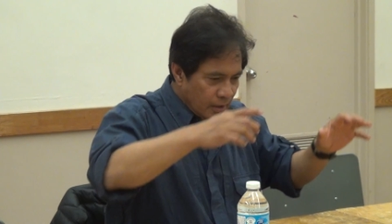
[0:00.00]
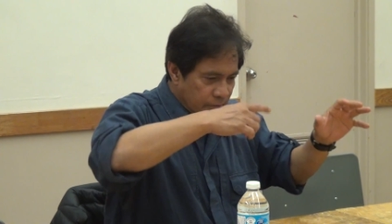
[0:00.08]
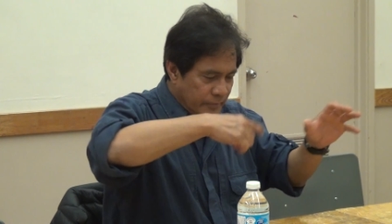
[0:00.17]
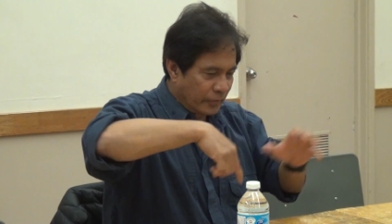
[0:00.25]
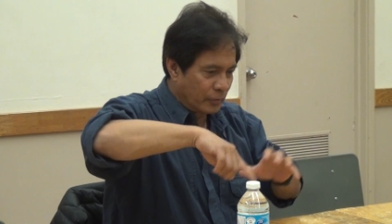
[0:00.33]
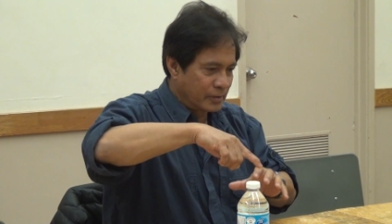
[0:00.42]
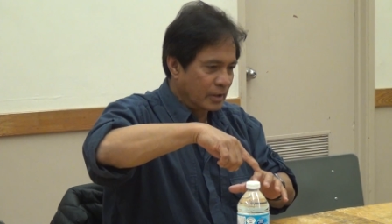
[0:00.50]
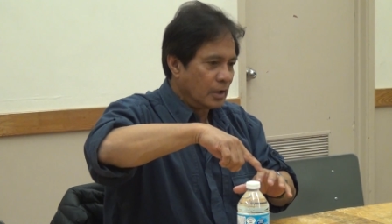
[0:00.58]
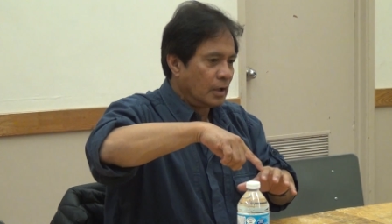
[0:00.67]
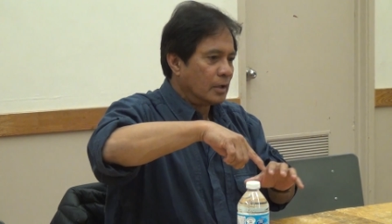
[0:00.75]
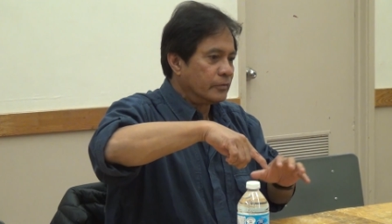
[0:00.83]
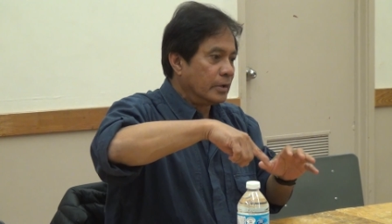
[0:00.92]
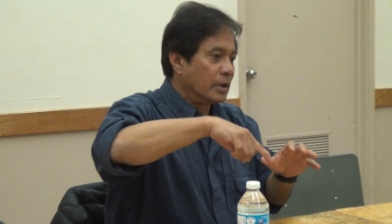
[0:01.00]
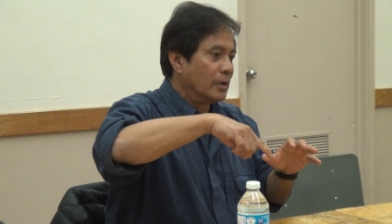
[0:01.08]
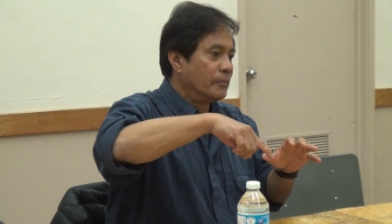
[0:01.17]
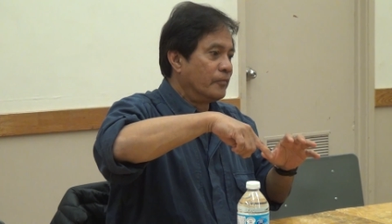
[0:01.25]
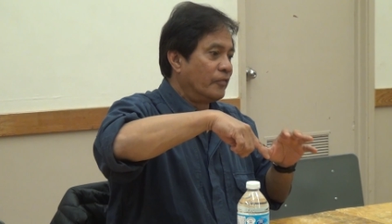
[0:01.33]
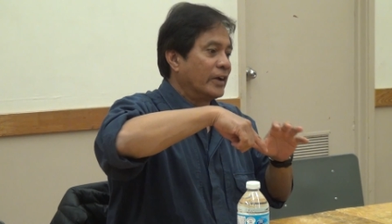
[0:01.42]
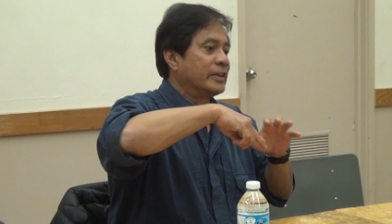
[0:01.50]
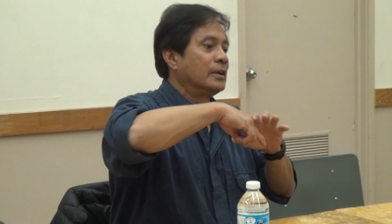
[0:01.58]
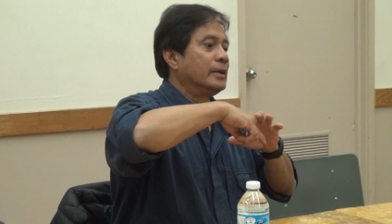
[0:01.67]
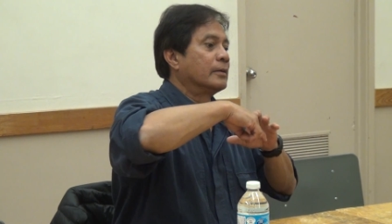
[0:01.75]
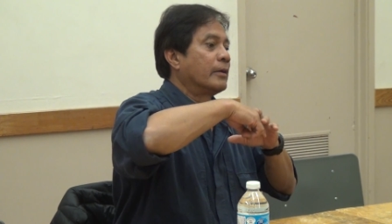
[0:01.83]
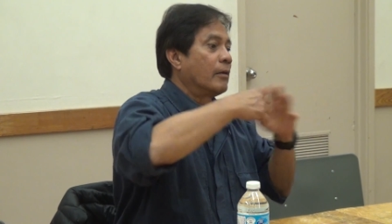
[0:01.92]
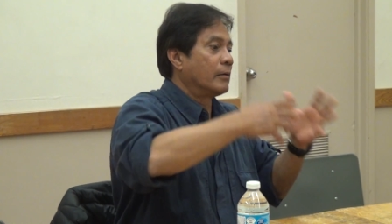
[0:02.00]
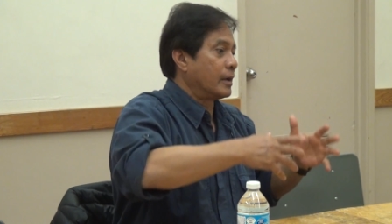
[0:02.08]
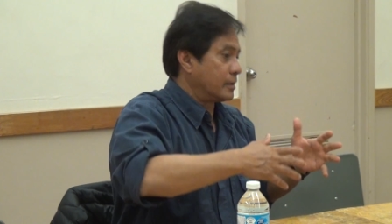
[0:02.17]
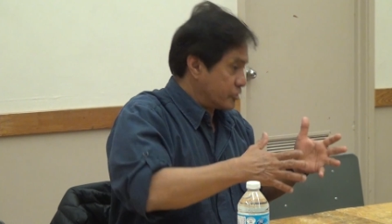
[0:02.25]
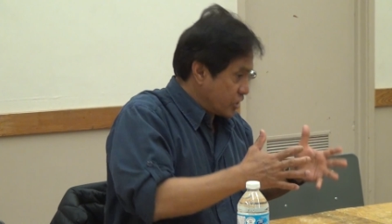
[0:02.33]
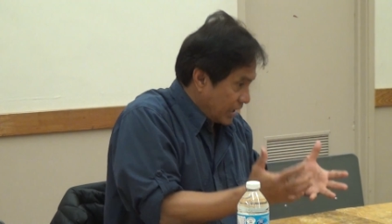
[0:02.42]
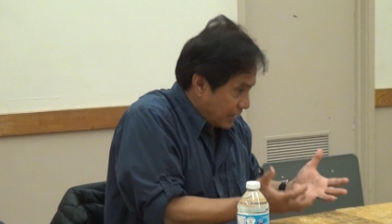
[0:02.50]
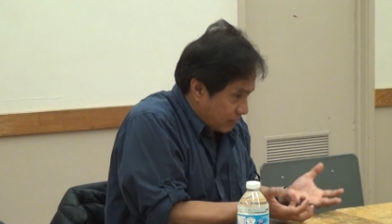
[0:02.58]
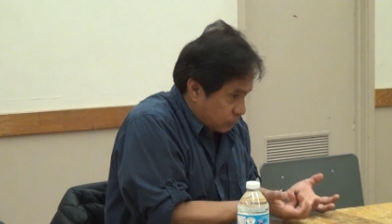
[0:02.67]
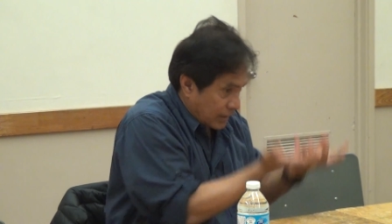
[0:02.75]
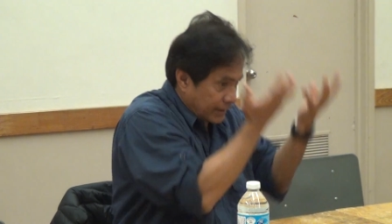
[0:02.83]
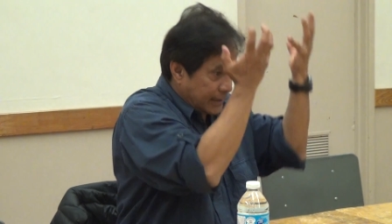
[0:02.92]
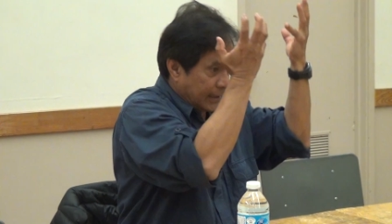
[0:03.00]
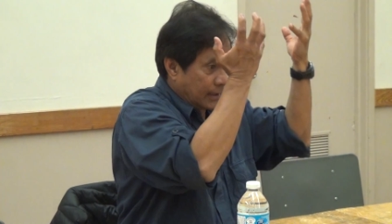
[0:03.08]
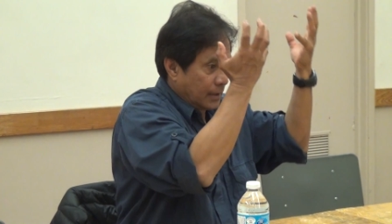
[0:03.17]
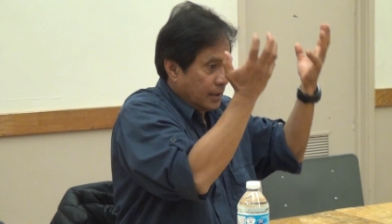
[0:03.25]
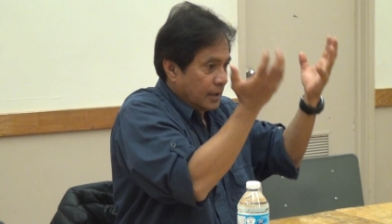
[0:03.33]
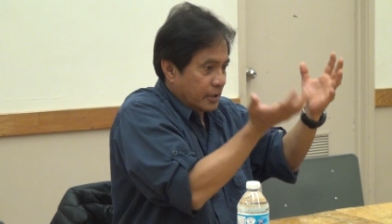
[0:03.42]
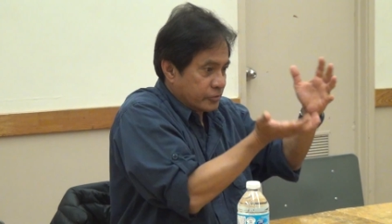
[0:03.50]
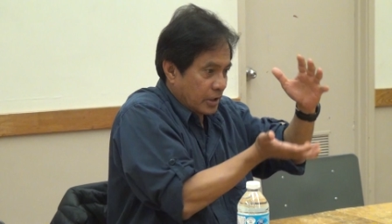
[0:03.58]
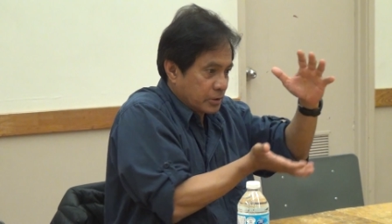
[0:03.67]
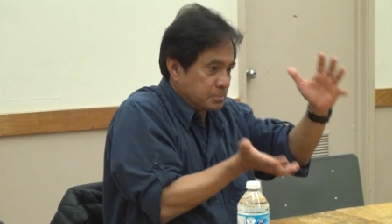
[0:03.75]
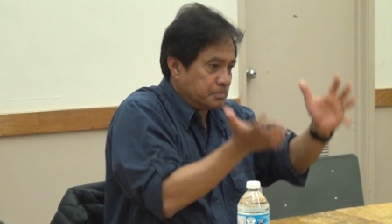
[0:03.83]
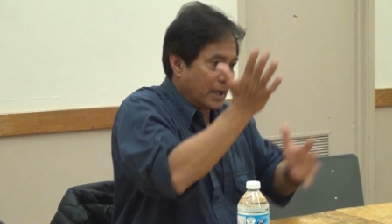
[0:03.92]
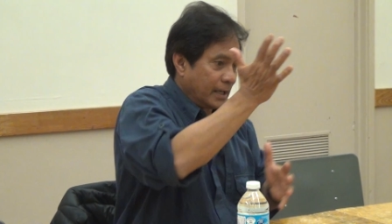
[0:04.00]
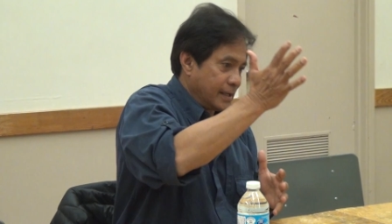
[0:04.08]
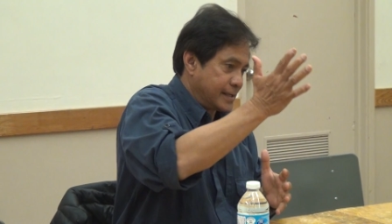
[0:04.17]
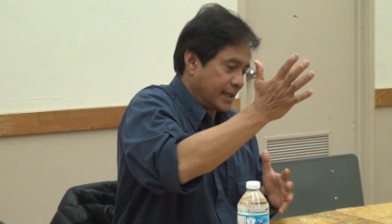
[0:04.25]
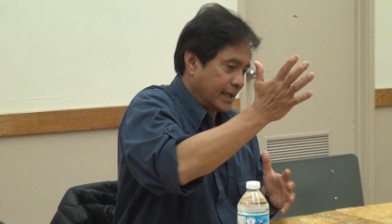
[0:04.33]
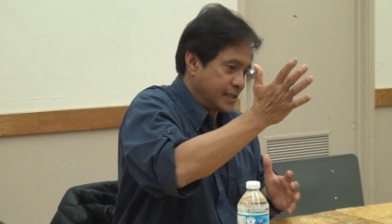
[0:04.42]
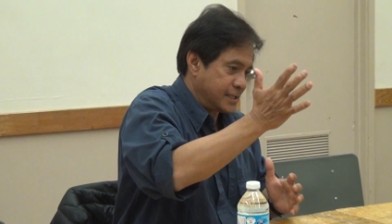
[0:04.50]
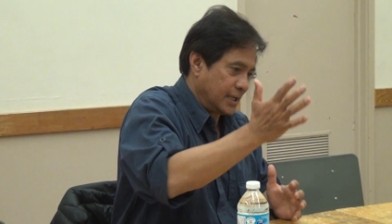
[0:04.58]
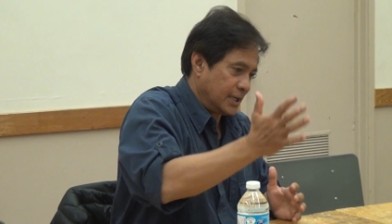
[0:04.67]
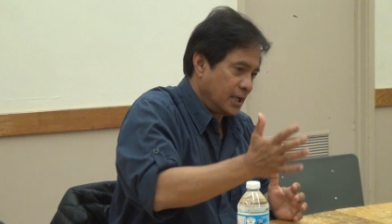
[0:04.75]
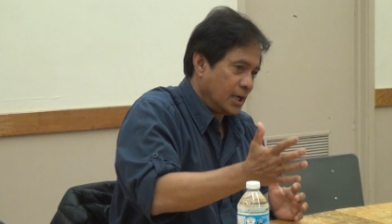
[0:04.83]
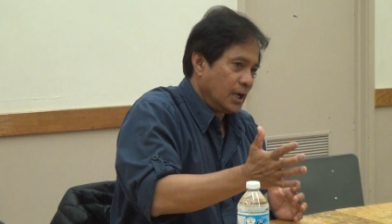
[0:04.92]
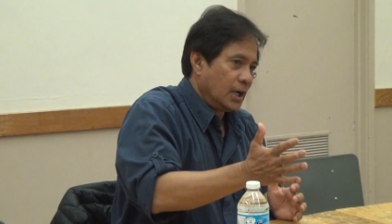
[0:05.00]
revolt, they have uh, finally recognized China's rising and trying to balance against it.